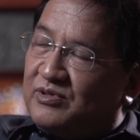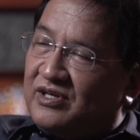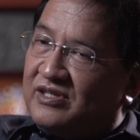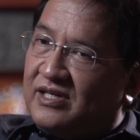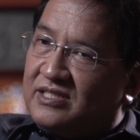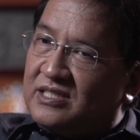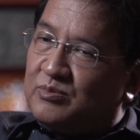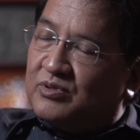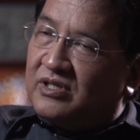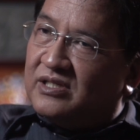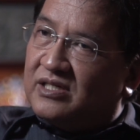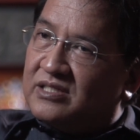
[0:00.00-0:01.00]
birthdays. His
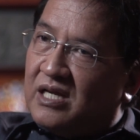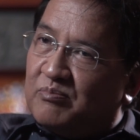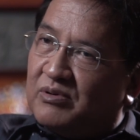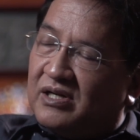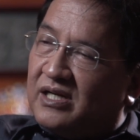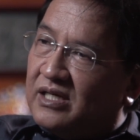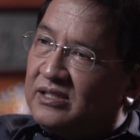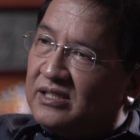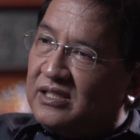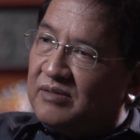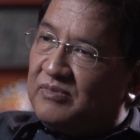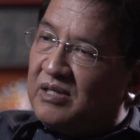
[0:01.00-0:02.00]
birthday is April
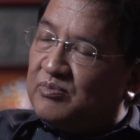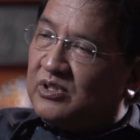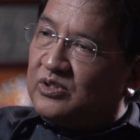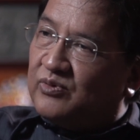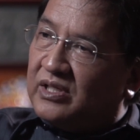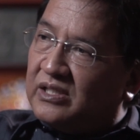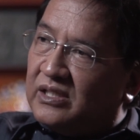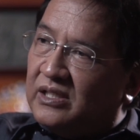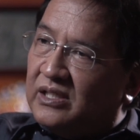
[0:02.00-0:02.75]
19. I'm April 20.